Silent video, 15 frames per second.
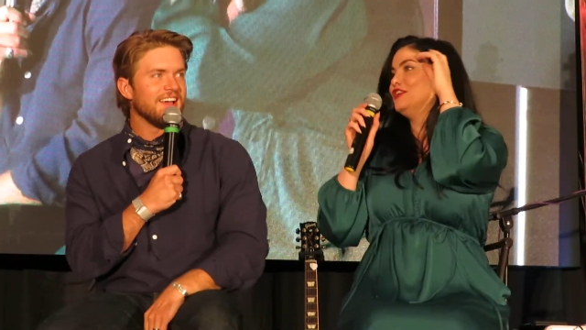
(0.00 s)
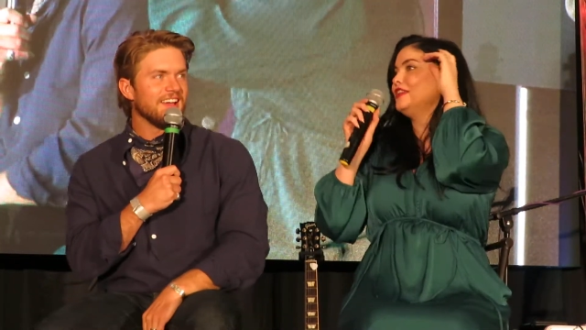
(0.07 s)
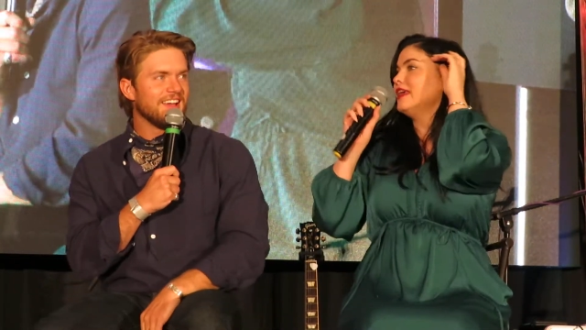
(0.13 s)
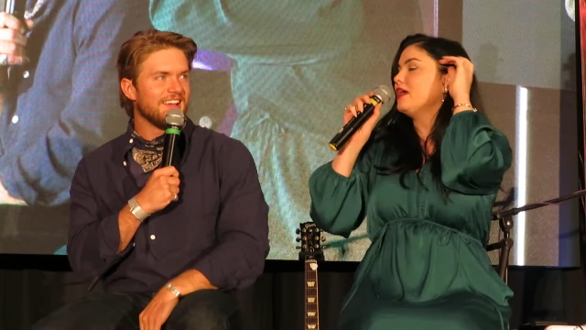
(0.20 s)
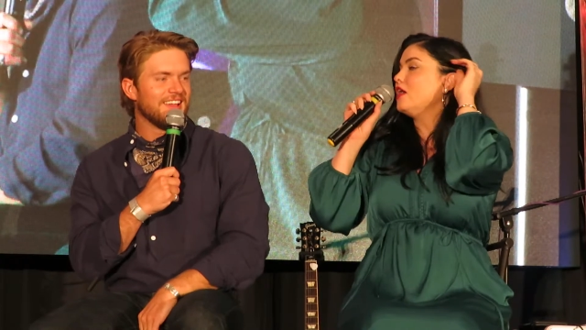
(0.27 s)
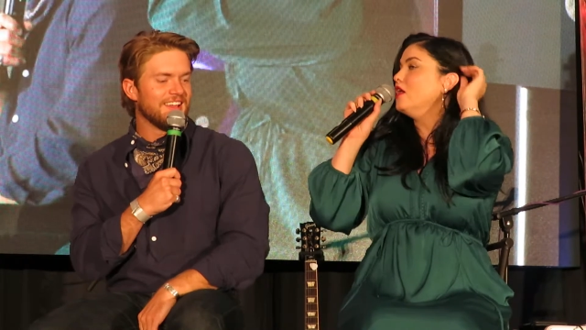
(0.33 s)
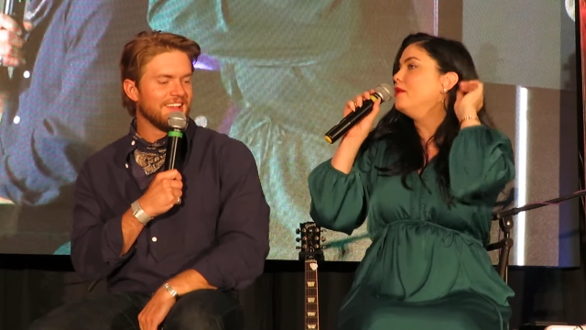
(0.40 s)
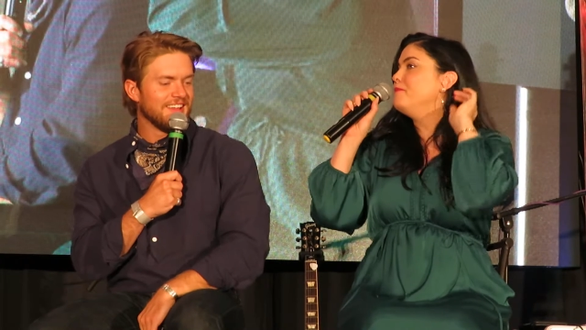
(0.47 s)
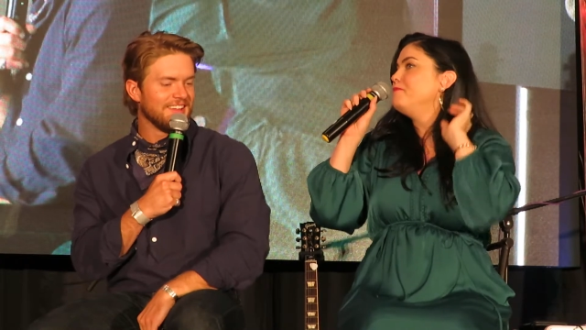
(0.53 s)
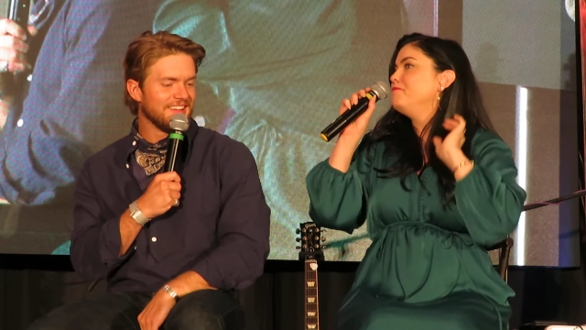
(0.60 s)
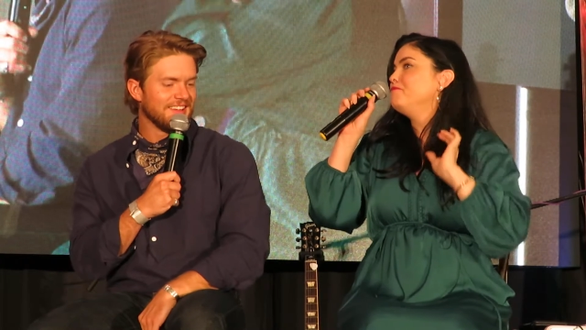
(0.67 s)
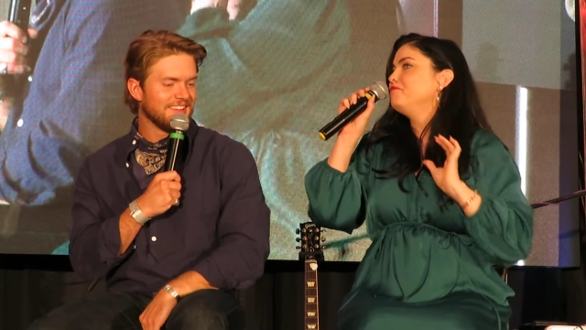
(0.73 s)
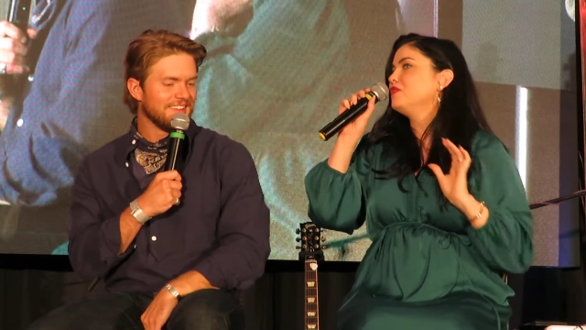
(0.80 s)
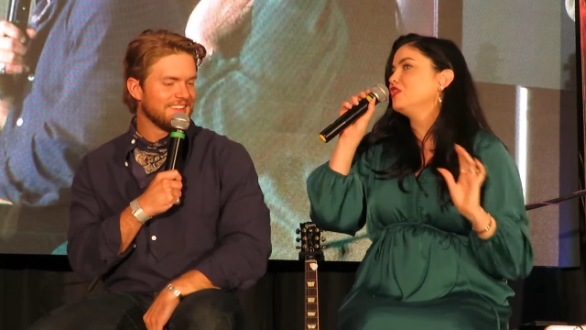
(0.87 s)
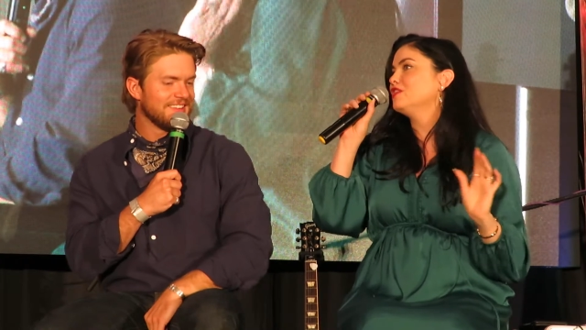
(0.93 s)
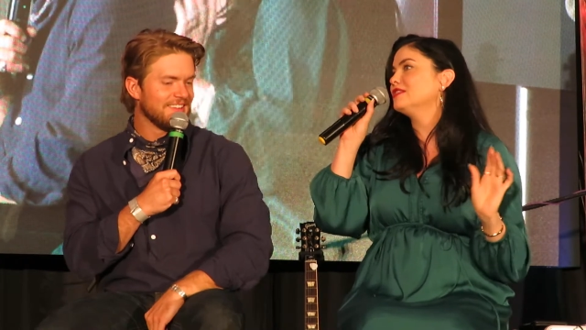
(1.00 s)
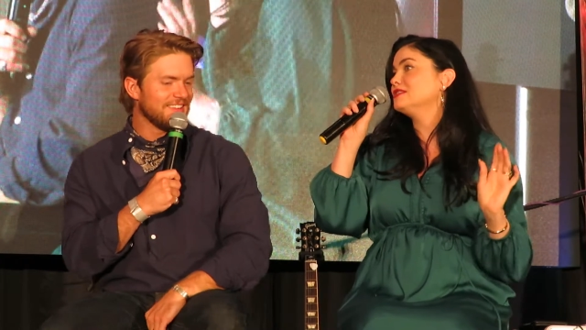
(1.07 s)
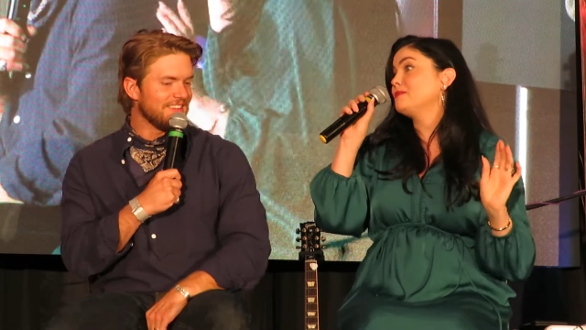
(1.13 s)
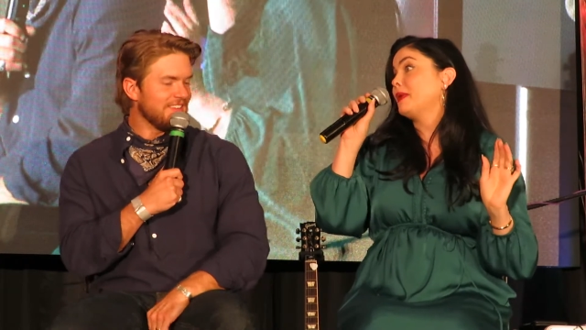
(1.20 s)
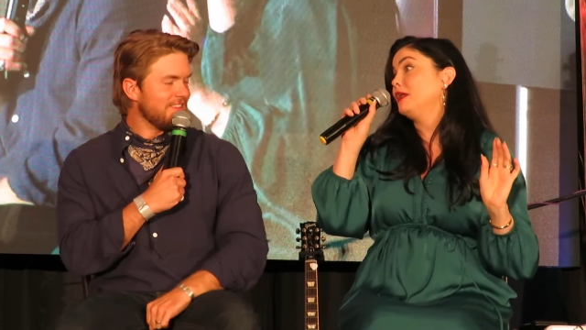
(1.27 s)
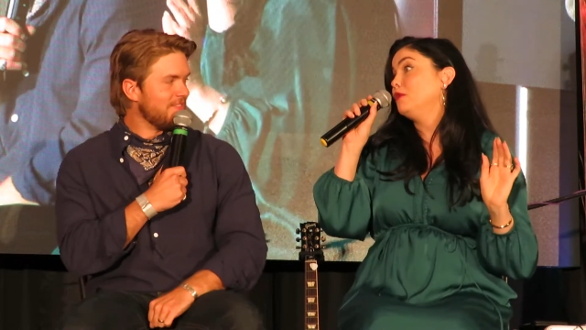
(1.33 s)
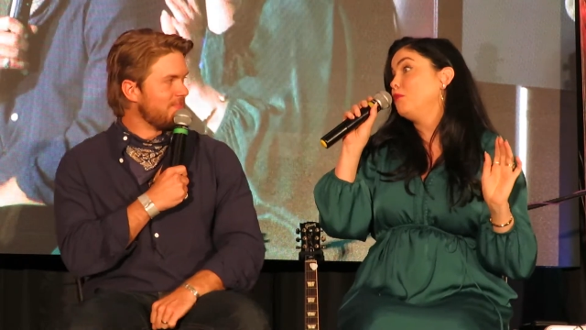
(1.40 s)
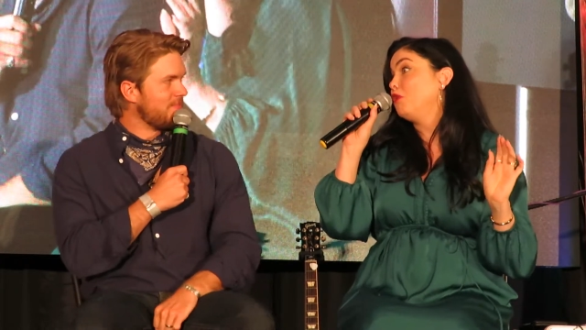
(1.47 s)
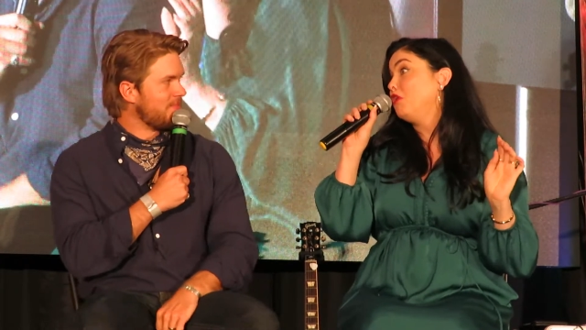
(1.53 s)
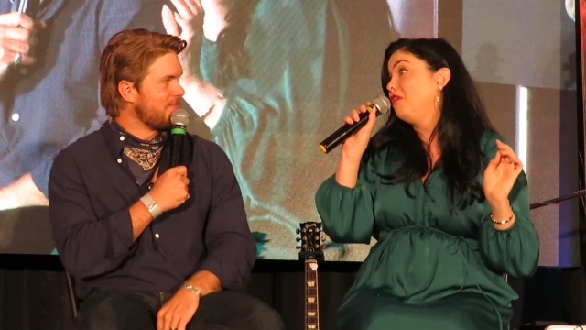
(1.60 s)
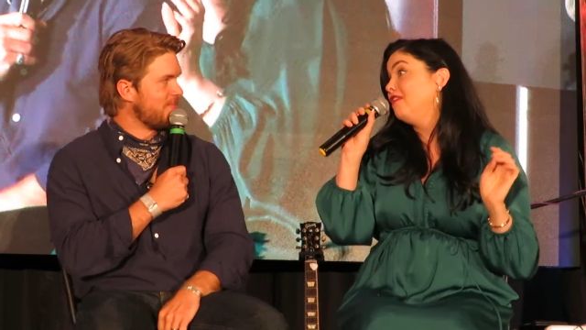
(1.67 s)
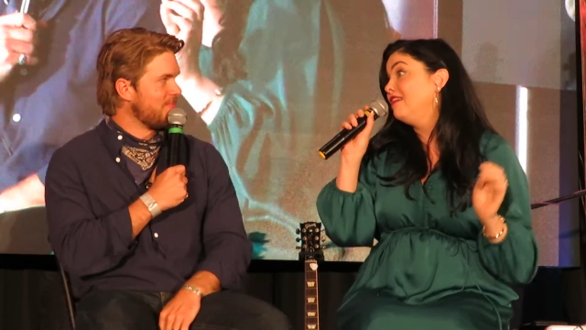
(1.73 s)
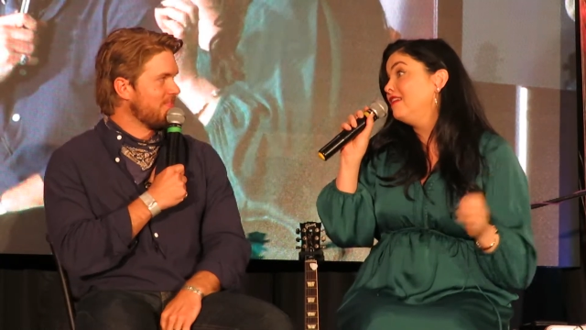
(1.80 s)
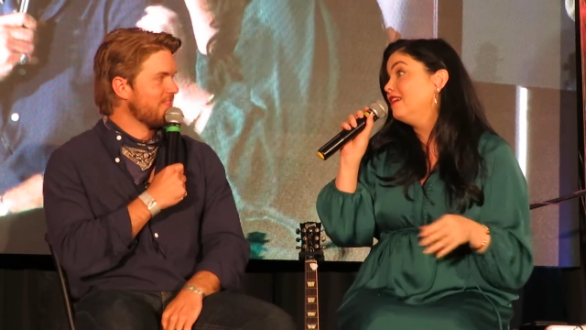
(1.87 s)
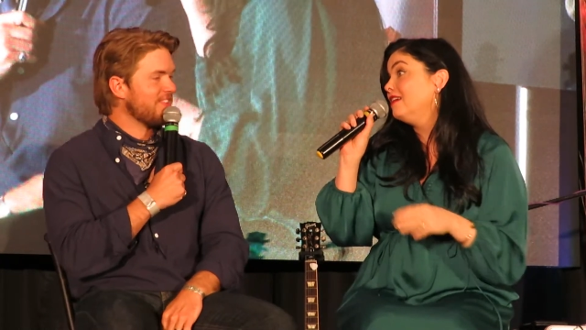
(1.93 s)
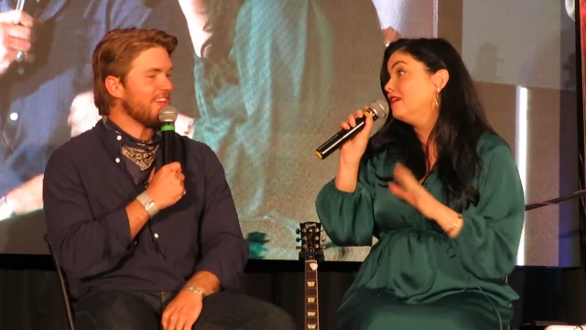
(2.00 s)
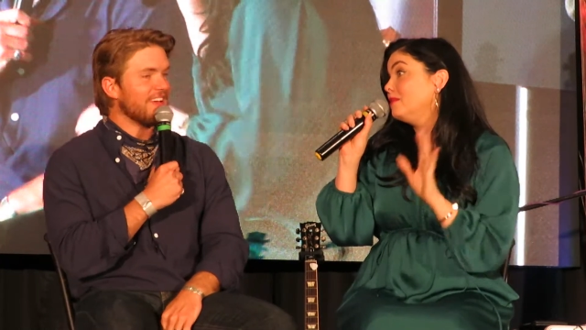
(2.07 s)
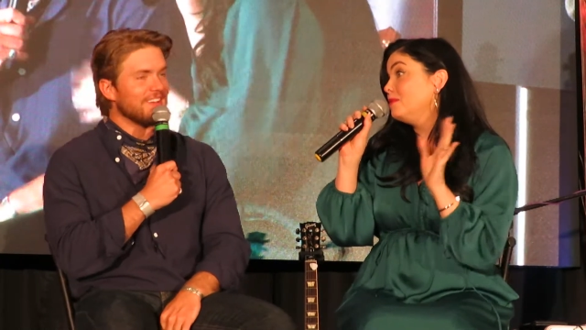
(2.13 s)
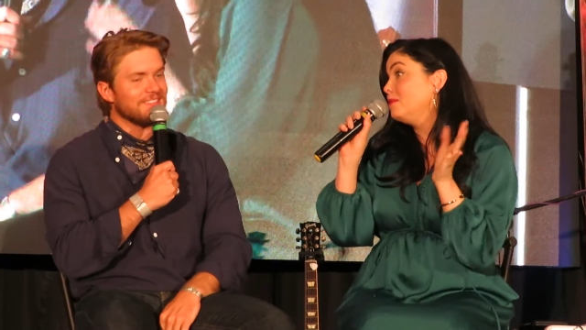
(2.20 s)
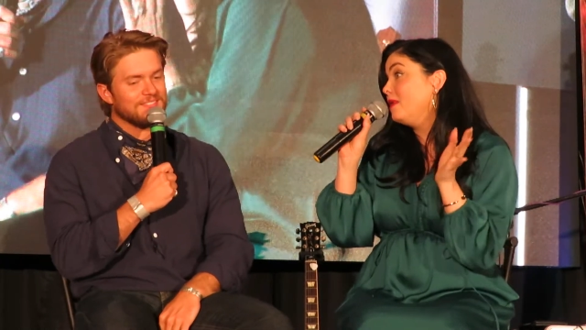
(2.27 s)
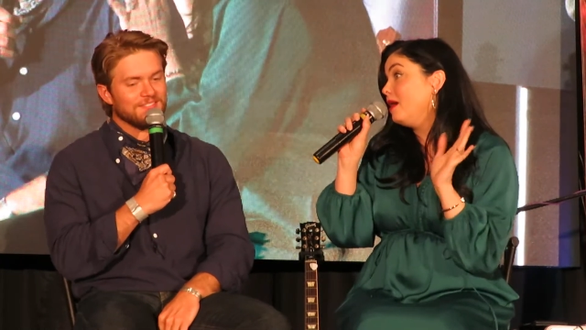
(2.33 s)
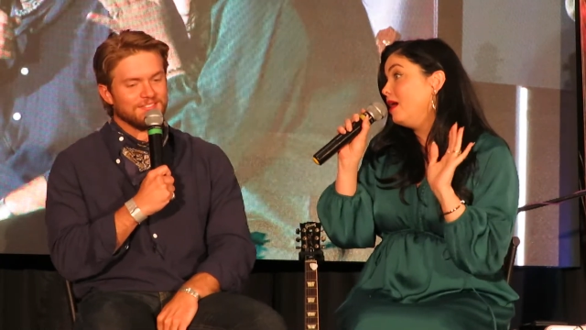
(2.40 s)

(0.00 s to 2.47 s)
Speaker 1: they were like, um, you're expendable. Yeah.